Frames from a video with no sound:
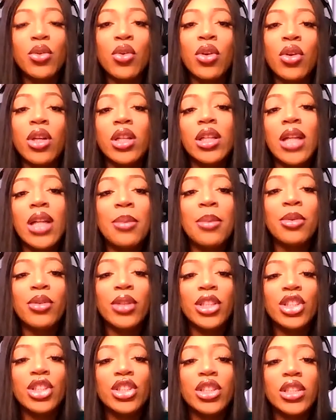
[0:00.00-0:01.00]
or
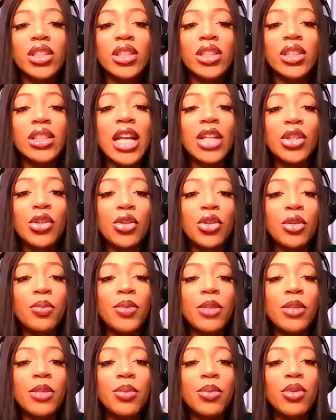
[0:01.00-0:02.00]
collaborations that
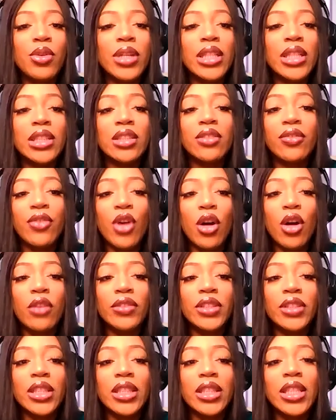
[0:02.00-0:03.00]
UoPeople is
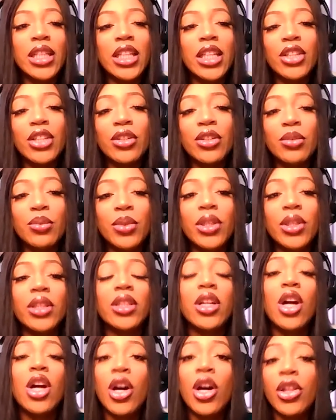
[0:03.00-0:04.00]
involved in, either with
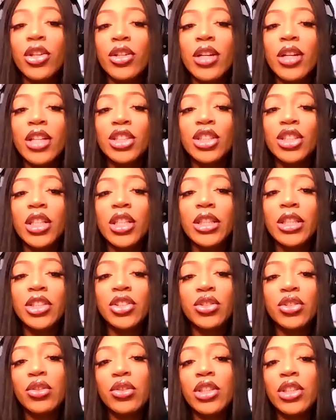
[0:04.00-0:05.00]
other
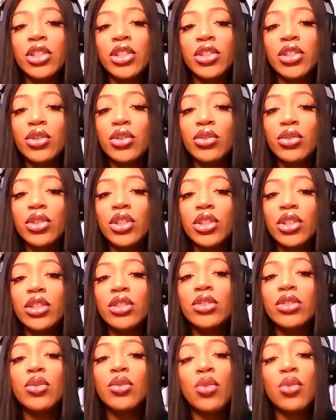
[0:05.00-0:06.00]
educational
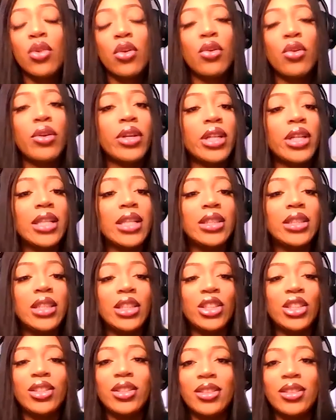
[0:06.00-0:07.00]
institutions or
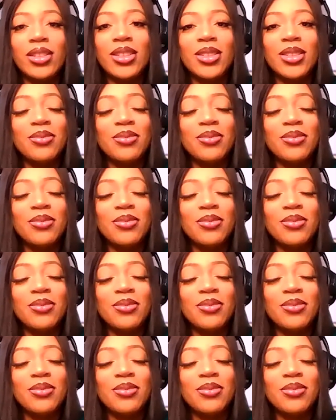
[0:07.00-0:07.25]
organizations?